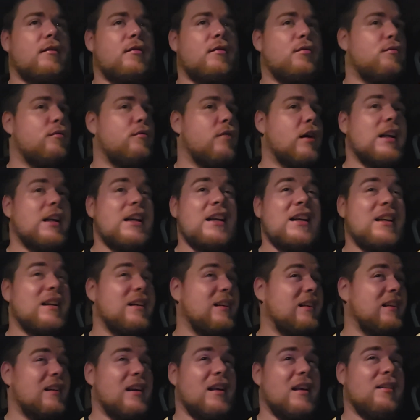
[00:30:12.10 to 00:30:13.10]

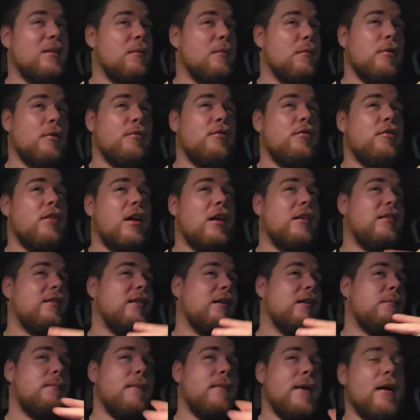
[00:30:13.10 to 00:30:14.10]
20 at the most
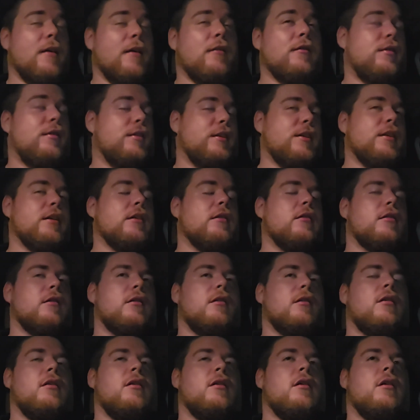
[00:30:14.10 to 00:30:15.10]
drastic pounds a
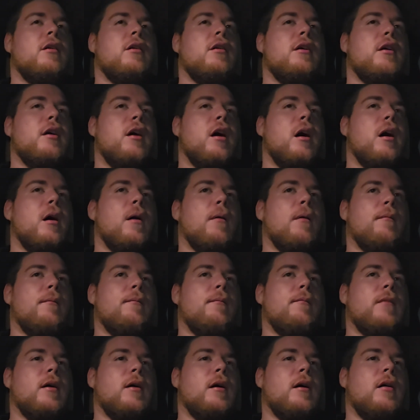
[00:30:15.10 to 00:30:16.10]
year.
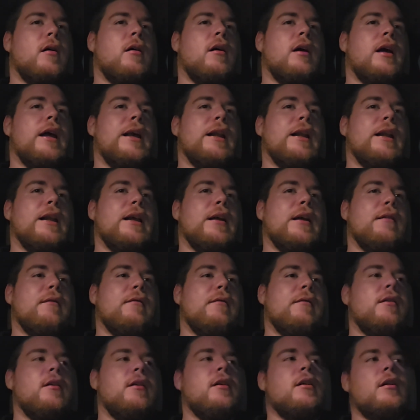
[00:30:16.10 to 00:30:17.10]
And
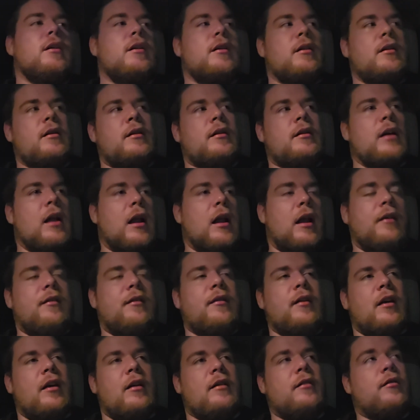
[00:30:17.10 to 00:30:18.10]
then, like I
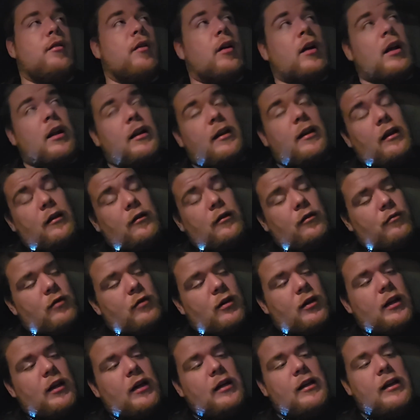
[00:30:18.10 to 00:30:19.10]
said, so I got down to
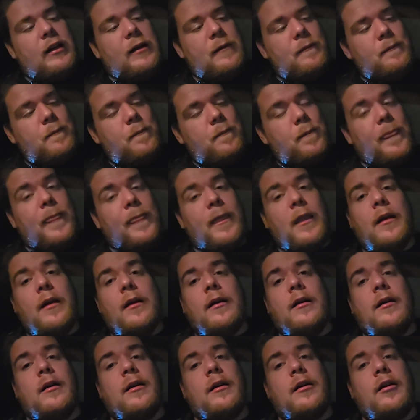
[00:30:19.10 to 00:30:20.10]
180.
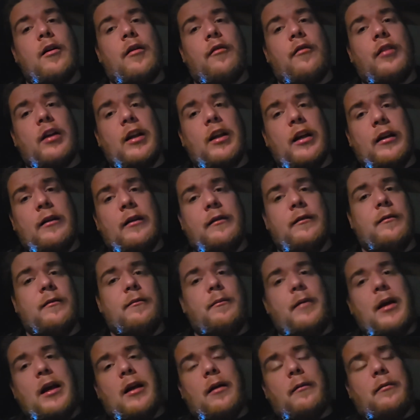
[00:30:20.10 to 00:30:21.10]
COVID
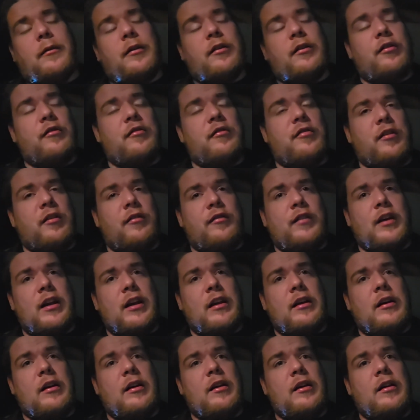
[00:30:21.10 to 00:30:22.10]
hit, back up to
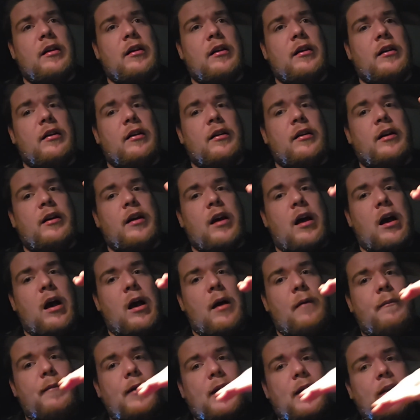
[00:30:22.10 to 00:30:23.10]
250.
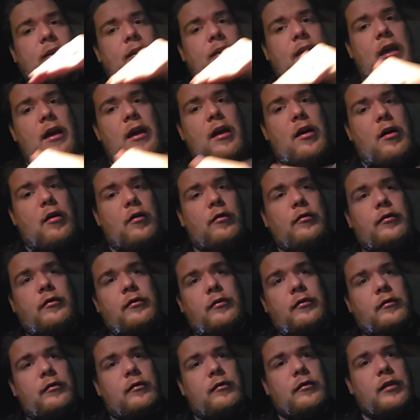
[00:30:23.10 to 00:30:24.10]
Got back
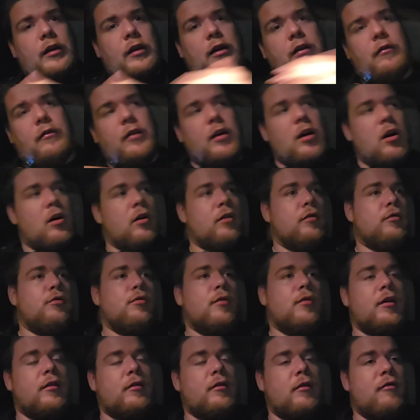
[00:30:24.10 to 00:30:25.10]
down. Here we are in
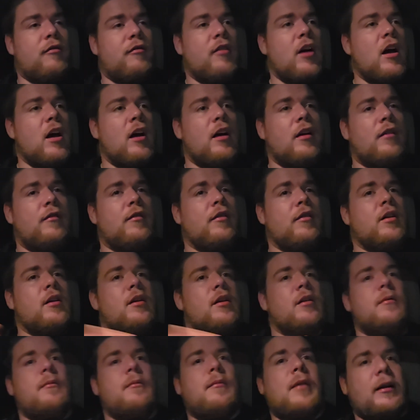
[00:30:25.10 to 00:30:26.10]
2025,
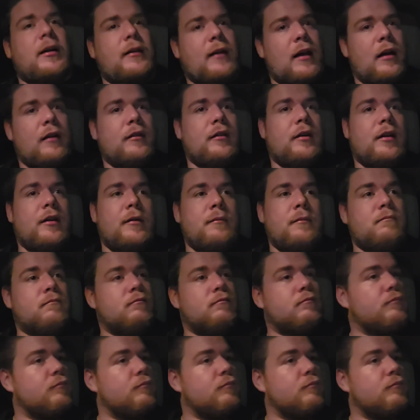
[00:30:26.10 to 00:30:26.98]
back down to